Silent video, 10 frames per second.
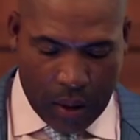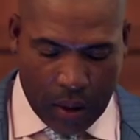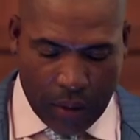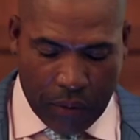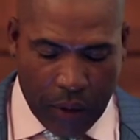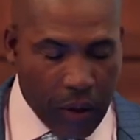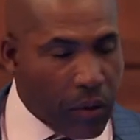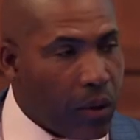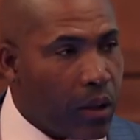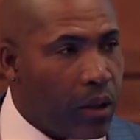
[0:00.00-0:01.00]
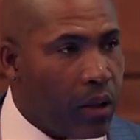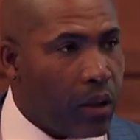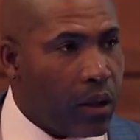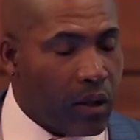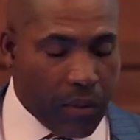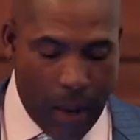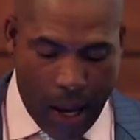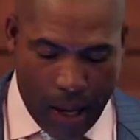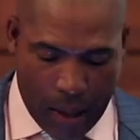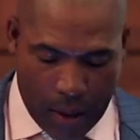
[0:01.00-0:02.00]
that the victory is
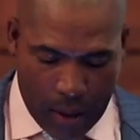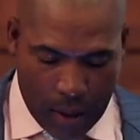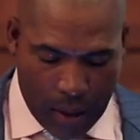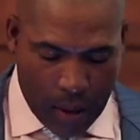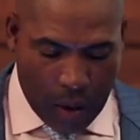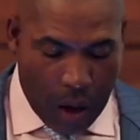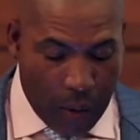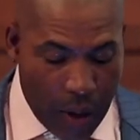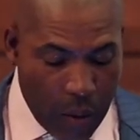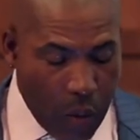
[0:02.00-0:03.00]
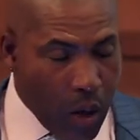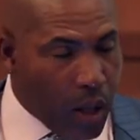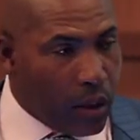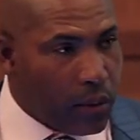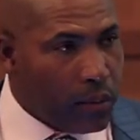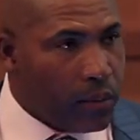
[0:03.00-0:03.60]
mine. It's already won.